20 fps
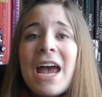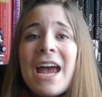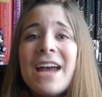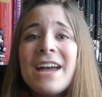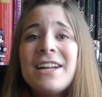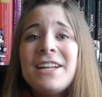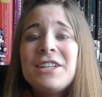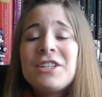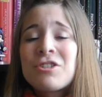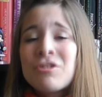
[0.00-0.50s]

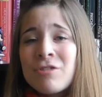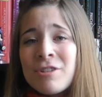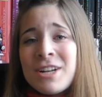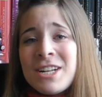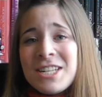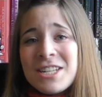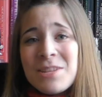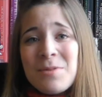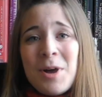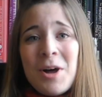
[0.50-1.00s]
and it
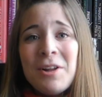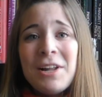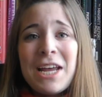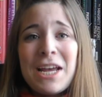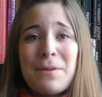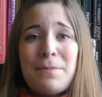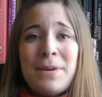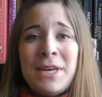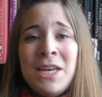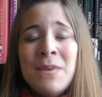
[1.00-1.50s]
treats them all
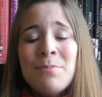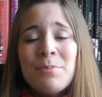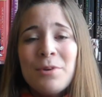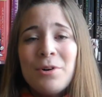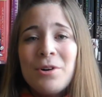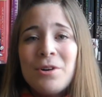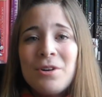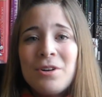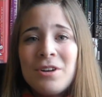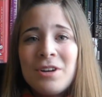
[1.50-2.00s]
like
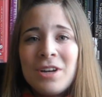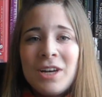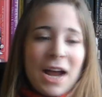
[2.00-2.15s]
people.